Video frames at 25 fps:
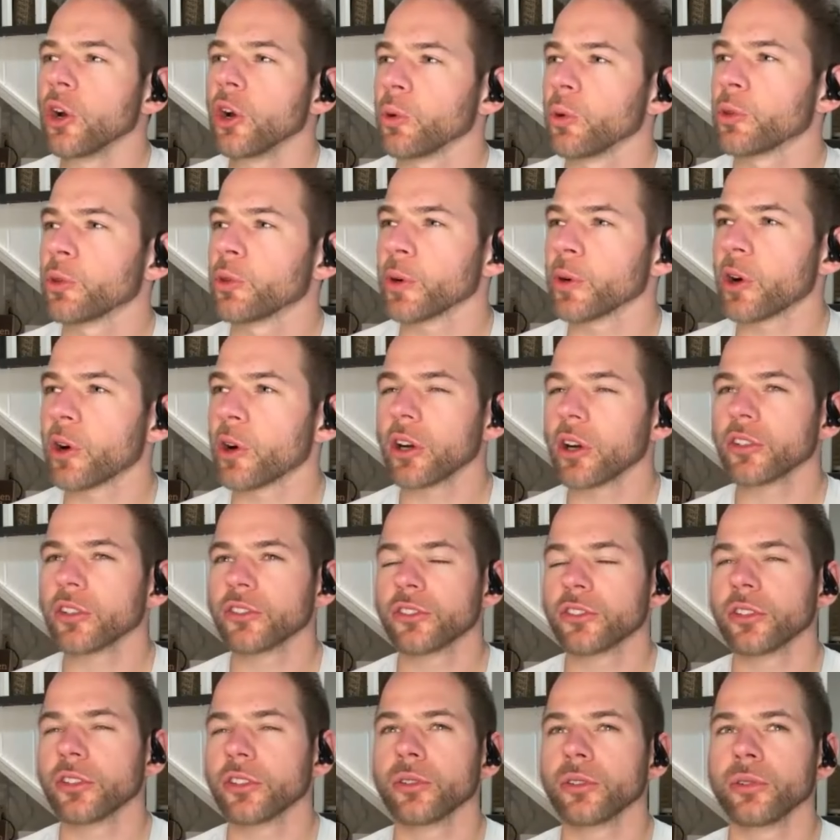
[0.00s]
with regards
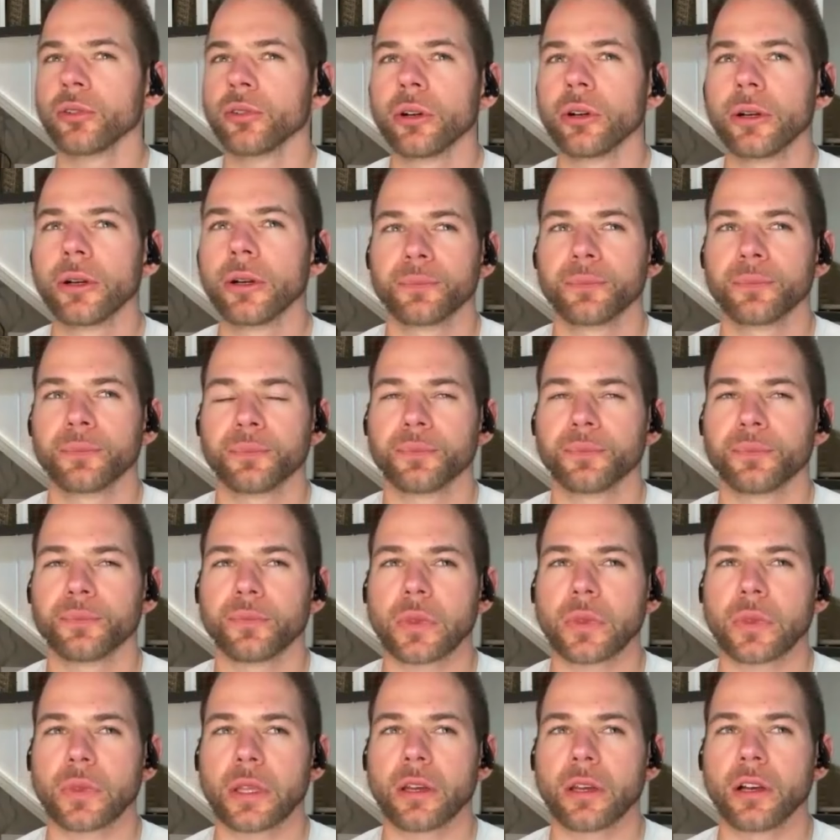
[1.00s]
to
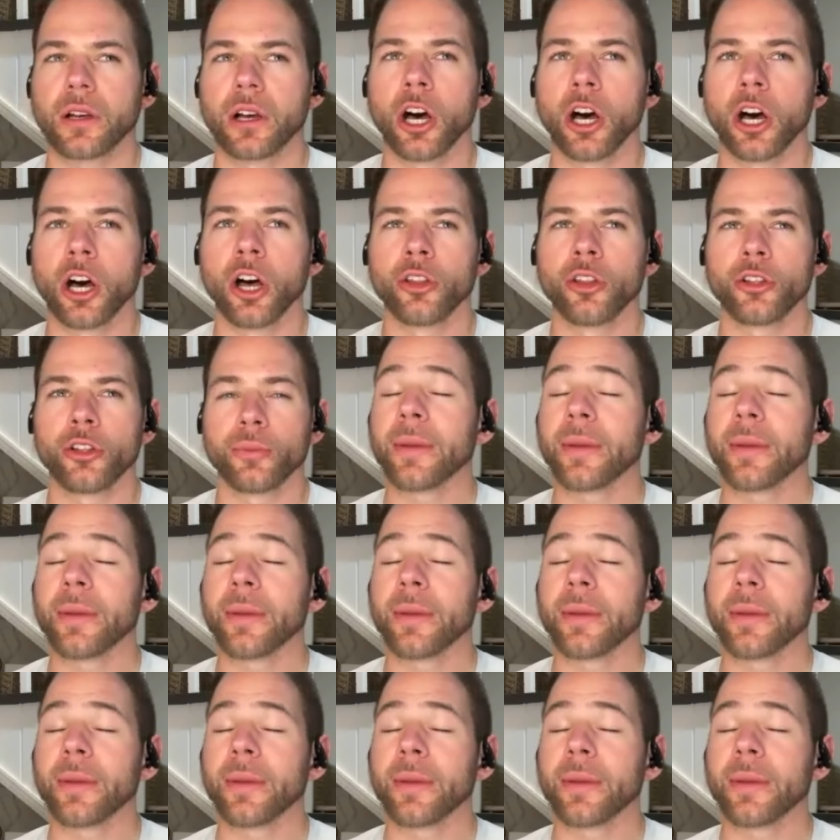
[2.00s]
other,